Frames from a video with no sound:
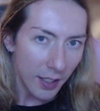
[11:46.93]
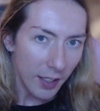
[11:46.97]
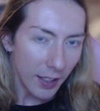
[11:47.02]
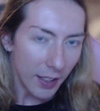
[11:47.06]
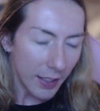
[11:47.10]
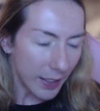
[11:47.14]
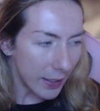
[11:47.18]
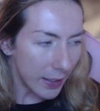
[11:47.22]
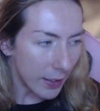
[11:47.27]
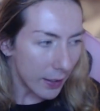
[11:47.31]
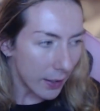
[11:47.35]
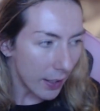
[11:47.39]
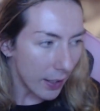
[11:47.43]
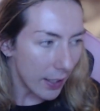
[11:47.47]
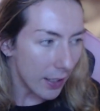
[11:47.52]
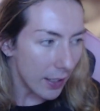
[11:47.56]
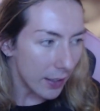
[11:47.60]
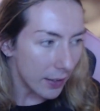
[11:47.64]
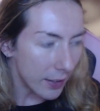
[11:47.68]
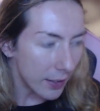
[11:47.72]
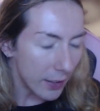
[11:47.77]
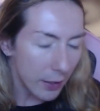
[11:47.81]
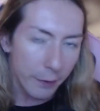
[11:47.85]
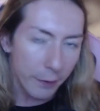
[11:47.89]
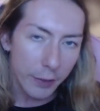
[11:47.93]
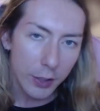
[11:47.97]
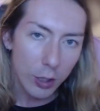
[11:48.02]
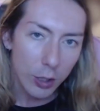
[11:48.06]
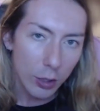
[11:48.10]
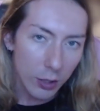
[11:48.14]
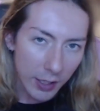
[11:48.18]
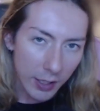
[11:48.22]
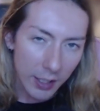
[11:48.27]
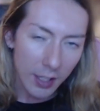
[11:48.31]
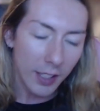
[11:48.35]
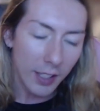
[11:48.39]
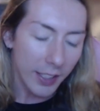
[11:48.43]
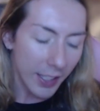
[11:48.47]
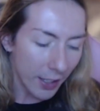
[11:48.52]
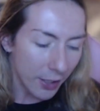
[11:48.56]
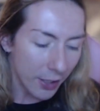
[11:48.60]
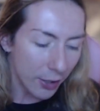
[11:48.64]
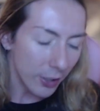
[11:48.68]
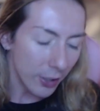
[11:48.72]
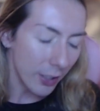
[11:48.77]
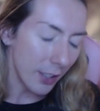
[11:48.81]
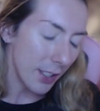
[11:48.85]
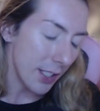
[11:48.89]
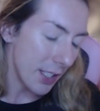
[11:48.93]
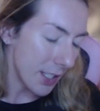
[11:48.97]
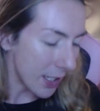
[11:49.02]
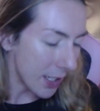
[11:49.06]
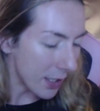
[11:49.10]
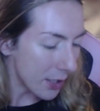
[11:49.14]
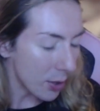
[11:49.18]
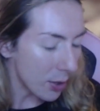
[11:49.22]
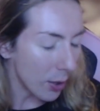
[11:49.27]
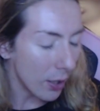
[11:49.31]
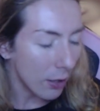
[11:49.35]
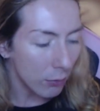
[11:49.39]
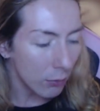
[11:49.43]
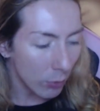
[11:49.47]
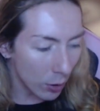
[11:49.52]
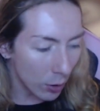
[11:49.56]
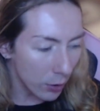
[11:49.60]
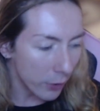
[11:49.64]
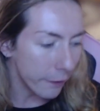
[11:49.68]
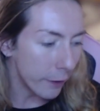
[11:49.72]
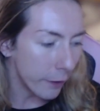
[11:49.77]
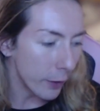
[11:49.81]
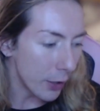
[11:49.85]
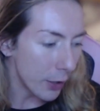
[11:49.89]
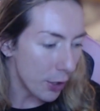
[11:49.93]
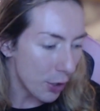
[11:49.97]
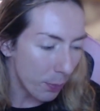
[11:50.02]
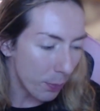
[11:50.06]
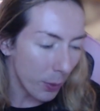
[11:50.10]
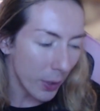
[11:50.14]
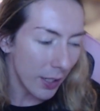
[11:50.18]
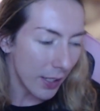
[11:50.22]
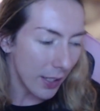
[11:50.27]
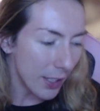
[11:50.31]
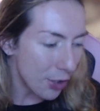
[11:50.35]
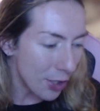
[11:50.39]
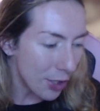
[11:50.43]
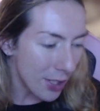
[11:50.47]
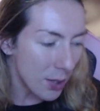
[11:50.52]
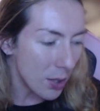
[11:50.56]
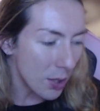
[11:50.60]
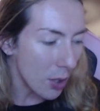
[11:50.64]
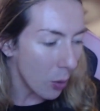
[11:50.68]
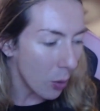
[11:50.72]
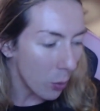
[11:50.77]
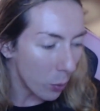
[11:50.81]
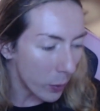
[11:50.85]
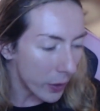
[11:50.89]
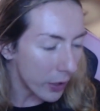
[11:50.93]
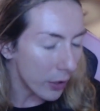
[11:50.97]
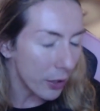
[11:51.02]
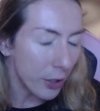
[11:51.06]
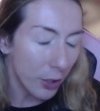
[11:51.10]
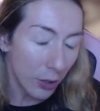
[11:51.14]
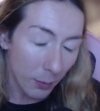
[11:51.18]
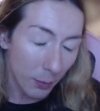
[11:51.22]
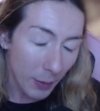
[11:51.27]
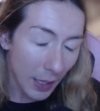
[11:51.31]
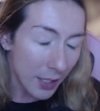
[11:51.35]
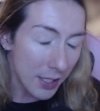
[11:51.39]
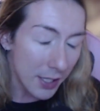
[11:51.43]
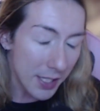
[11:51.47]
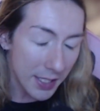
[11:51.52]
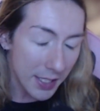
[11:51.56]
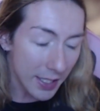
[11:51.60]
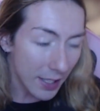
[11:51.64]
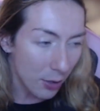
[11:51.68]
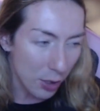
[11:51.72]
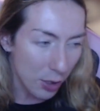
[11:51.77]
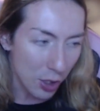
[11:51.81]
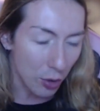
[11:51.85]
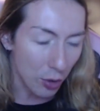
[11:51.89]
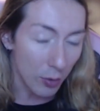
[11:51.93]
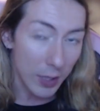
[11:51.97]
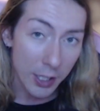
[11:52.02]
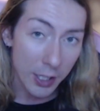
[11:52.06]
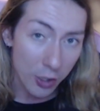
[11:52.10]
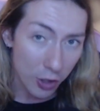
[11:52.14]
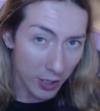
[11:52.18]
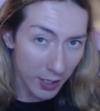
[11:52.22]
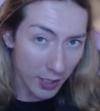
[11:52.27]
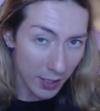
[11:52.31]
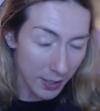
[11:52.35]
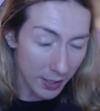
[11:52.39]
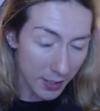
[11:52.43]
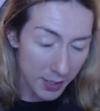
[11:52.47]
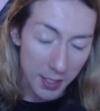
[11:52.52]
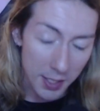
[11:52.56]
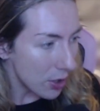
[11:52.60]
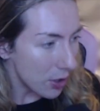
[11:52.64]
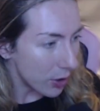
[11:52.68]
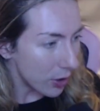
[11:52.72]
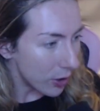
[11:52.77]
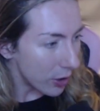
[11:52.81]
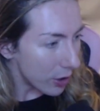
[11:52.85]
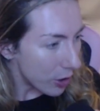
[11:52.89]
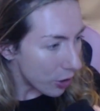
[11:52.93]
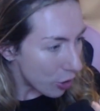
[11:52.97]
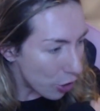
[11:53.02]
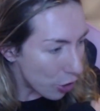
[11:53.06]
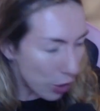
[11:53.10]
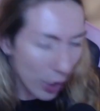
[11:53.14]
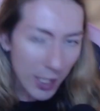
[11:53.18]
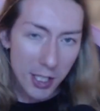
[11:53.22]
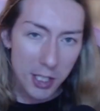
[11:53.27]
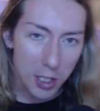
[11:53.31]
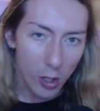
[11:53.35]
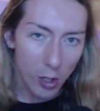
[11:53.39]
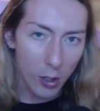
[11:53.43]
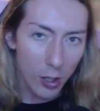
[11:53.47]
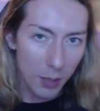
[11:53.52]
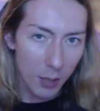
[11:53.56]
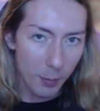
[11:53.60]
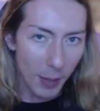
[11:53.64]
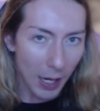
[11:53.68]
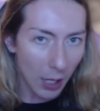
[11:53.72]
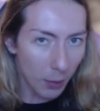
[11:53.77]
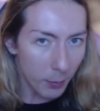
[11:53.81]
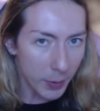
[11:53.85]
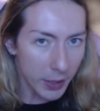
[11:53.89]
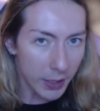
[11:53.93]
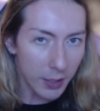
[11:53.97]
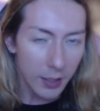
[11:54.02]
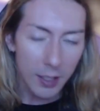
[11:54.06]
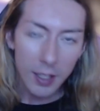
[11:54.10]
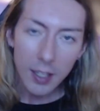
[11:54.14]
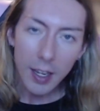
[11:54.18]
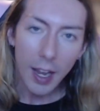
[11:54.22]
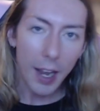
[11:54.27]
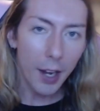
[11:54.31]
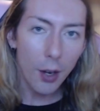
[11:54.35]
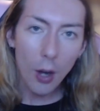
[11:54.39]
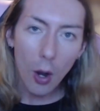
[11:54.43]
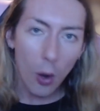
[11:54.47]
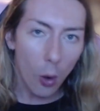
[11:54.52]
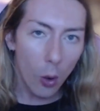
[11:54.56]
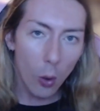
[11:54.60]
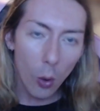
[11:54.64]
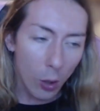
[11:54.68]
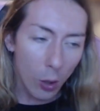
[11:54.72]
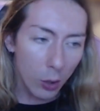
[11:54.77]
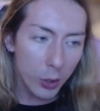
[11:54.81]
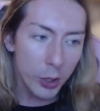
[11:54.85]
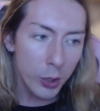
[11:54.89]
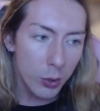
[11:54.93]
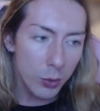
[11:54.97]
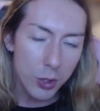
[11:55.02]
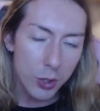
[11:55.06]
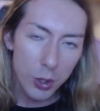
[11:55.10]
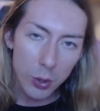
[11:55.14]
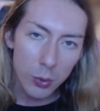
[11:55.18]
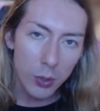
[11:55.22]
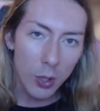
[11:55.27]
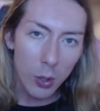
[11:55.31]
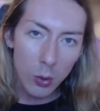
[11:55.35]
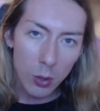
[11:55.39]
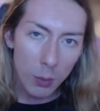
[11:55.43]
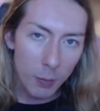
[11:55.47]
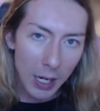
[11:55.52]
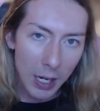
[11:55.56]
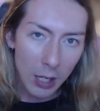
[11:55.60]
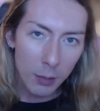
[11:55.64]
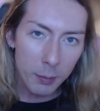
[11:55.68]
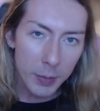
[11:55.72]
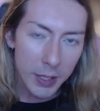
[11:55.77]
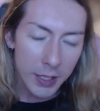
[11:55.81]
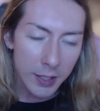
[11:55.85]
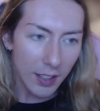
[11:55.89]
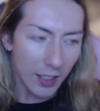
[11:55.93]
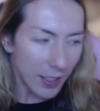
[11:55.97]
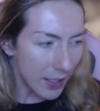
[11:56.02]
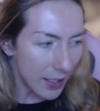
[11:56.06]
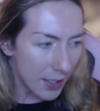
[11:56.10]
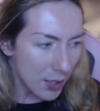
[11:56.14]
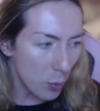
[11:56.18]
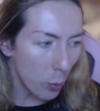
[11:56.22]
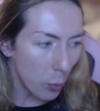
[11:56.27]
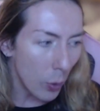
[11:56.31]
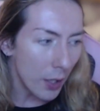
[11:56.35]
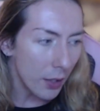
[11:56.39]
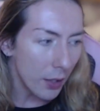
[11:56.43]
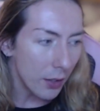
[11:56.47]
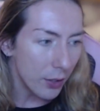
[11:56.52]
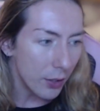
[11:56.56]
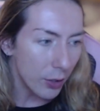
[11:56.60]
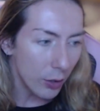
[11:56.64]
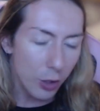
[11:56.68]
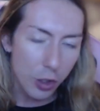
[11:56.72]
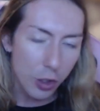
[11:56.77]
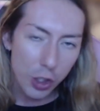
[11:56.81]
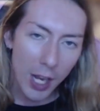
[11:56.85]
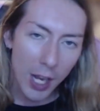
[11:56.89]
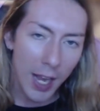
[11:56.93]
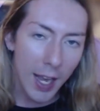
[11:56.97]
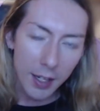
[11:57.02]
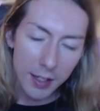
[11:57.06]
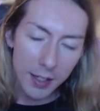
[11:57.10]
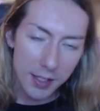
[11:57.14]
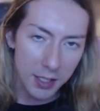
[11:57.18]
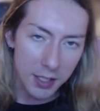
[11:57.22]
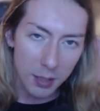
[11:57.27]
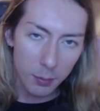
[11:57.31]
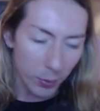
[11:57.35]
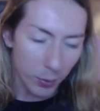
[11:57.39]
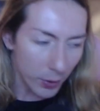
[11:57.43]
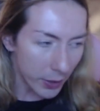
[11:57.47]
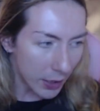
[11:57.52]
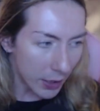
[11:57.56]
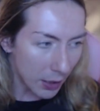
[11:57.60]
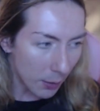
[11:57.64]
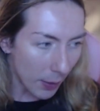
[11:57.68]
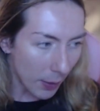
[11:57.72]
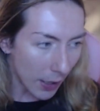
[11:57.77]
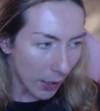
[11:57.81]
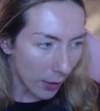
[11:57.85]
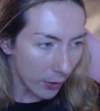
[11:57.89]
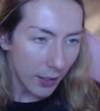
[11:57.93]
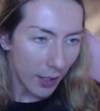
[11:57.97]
He hit the, you're gonna, again, you're gonna see, so I'll roll the footage, but it's just so weird. You're about to see how strange it is. You just heard about me, and all you do know about me is what your chat is complaining about,